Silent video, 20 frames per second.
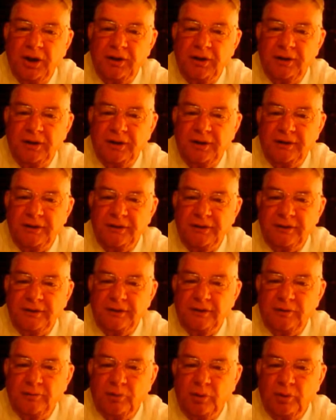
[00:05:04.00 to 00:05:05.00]
And then,
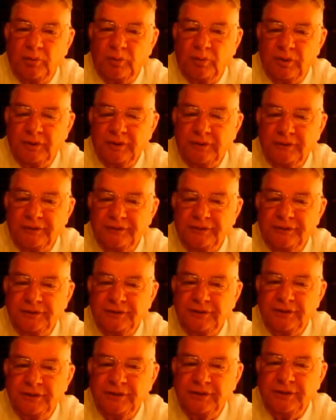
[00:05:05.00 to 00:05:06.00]
but what does he
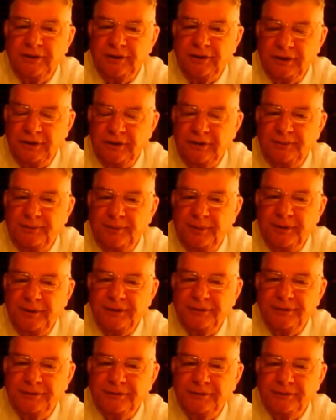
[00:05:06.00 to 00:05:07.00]
need? He needs
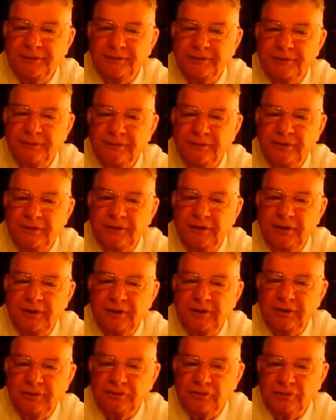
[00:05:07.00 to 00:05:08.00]
peace. He
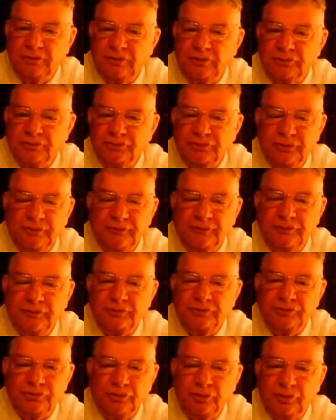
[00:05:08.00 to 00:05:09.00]
needs long
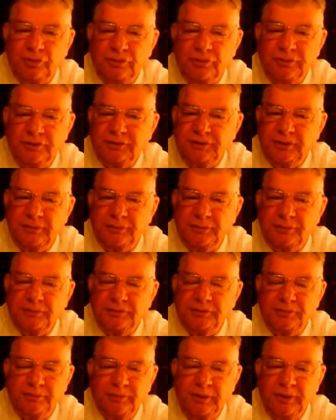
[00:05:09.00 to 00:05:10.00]
suffering, joy,
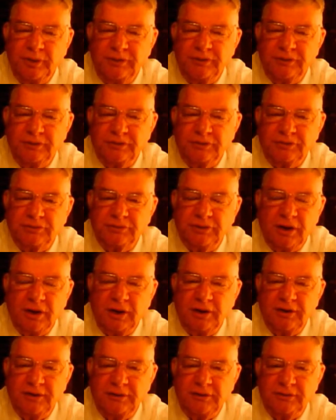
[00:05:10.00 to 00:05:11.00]
temperance, meekness,
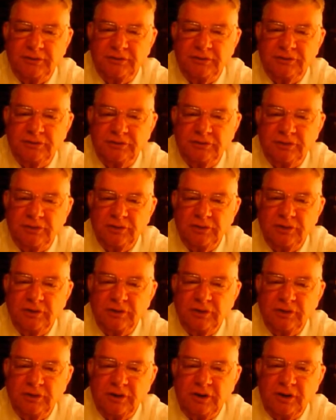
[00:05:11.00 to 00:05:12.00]
kindness.
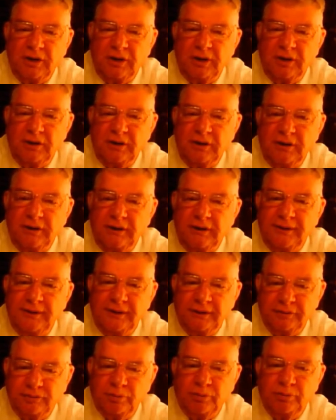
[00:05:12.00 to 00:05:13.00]
And, and
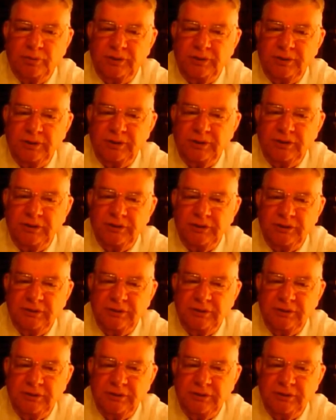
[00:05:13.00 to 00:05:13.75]
that's what we need.